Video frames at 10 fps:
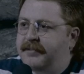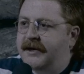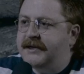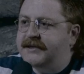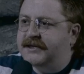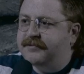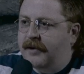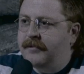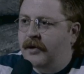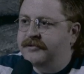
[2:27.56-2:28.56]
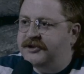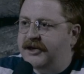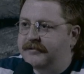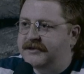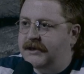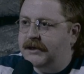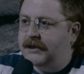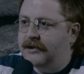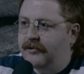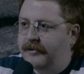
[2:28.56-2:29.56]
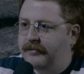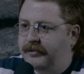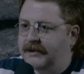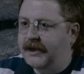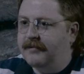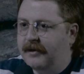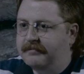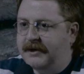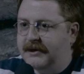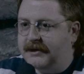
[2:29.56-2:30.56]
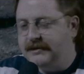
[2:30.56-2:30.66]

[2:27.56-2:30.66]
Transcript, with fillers: Bees. That's my mom's chapstick. You want me to put My- that on my penis?